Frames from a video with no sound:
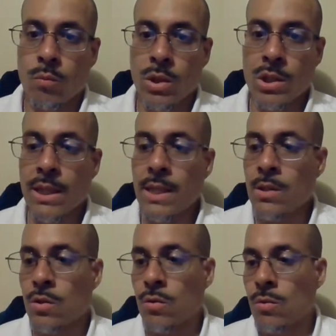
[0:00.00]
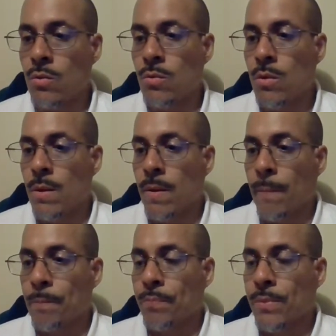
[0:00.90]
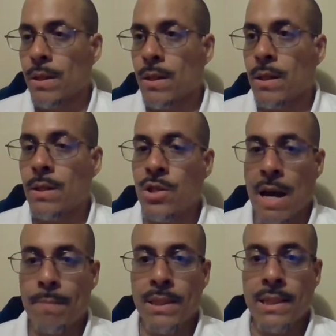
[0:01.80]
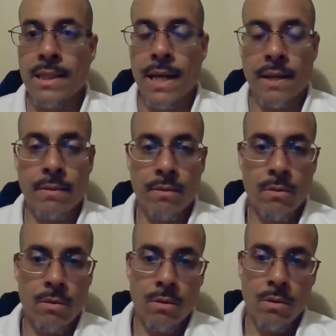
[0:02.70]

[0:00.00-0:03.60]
which leads to Japanese Zen.